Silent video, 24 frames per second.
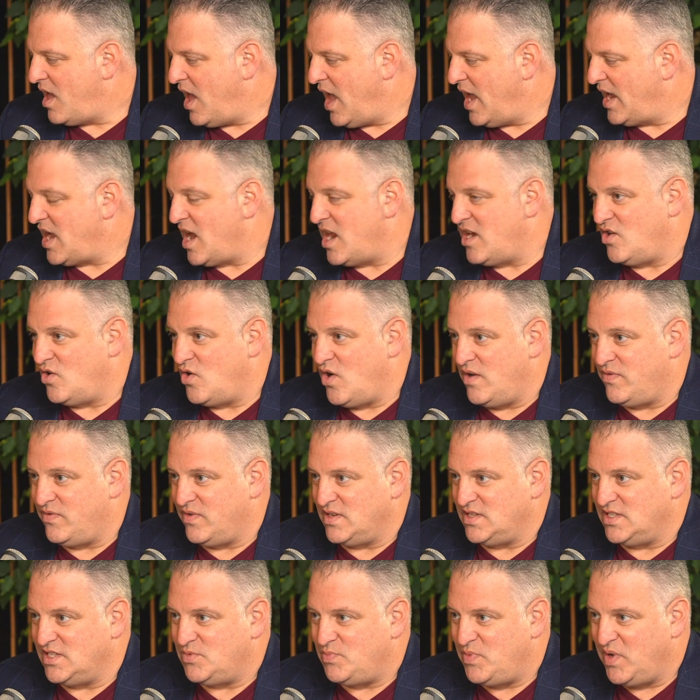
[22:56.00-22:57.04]
I got an offer
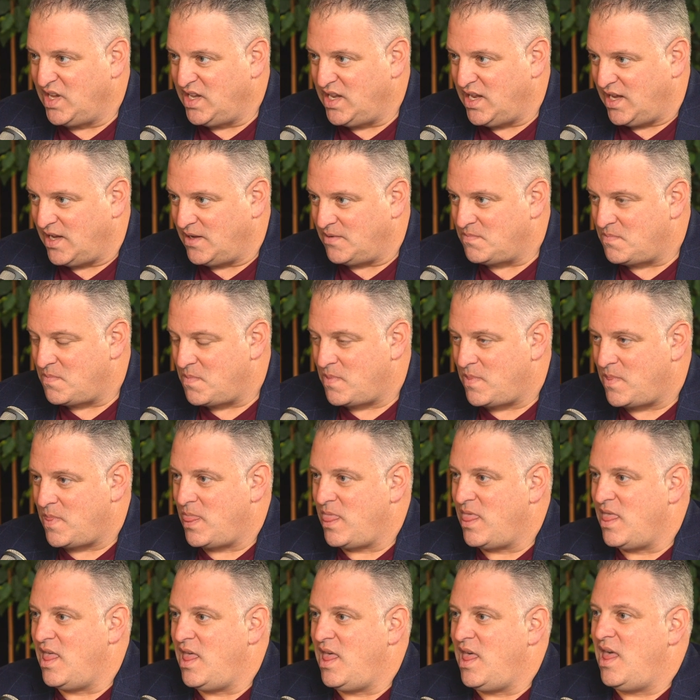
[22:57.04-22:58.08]
on this building
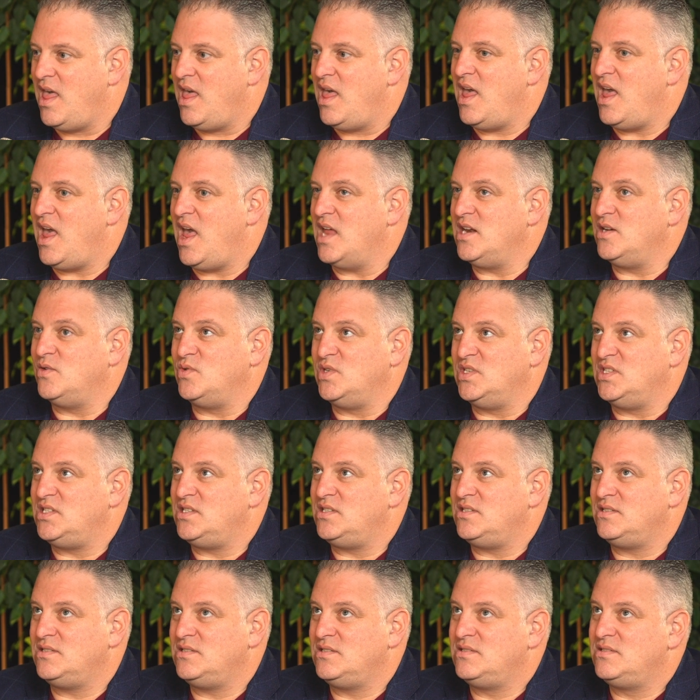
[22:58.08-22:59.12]
and it
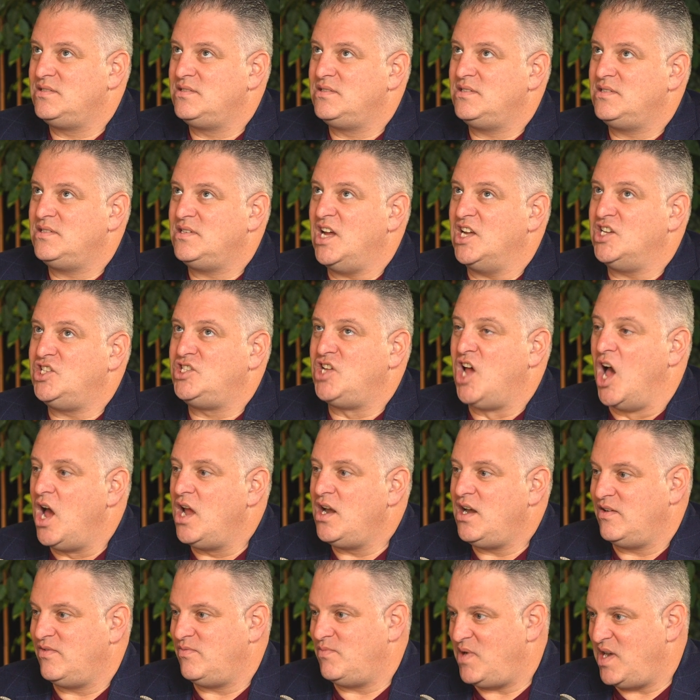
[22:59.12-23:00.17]
was a
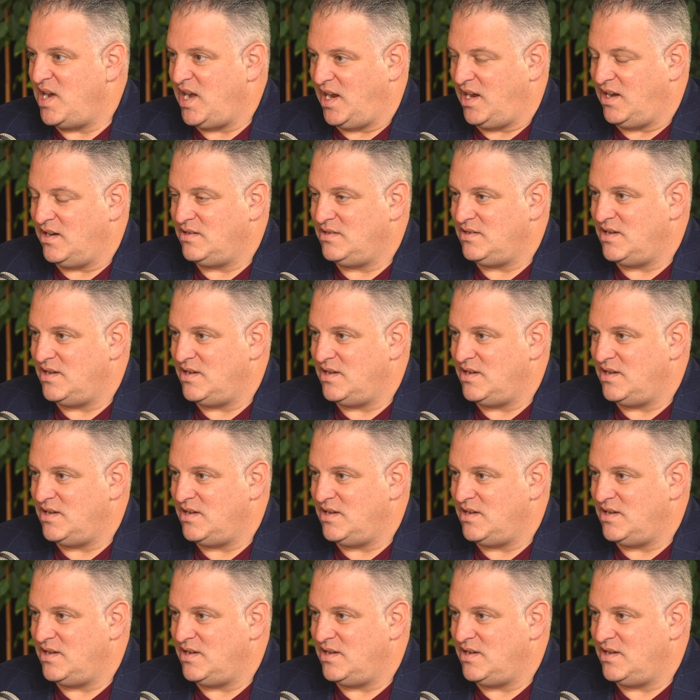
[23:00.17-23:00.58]
ton of money.